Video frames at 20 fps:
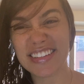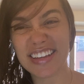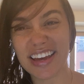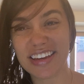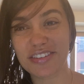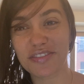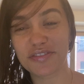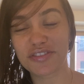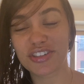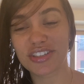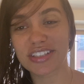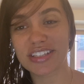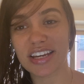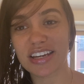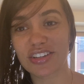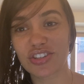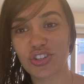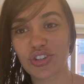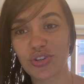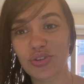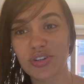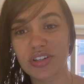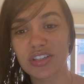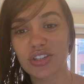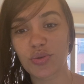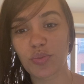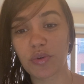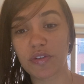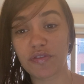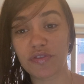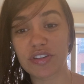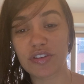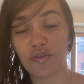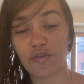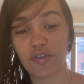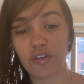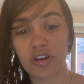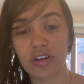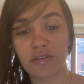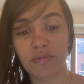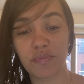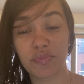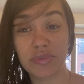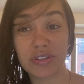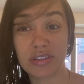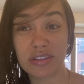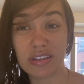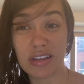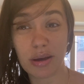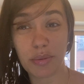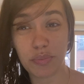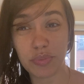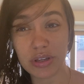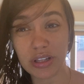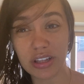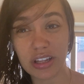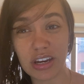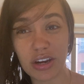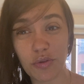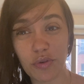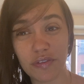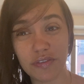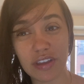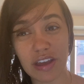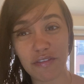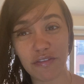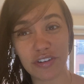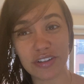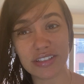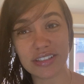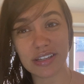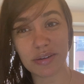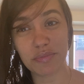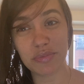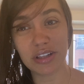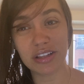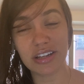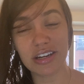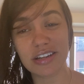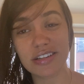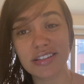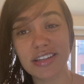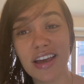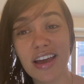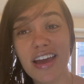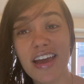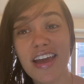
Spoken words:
kind of just like students with different ability, with diverse abilities.